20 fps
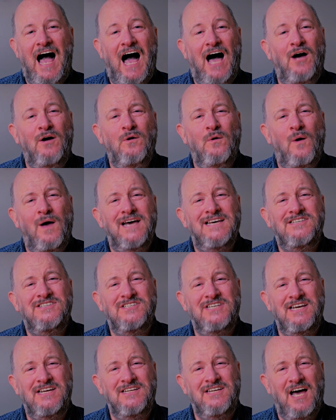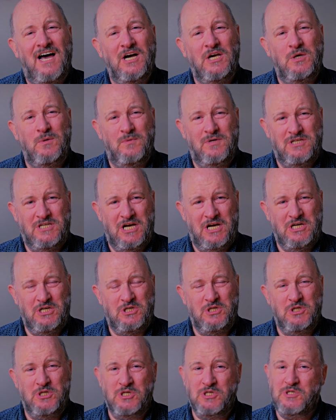How do I send
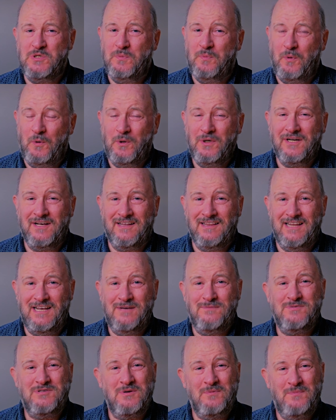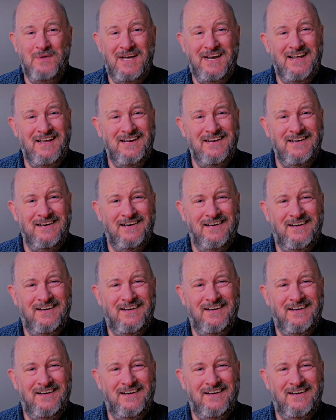documentation to support a claim submitted?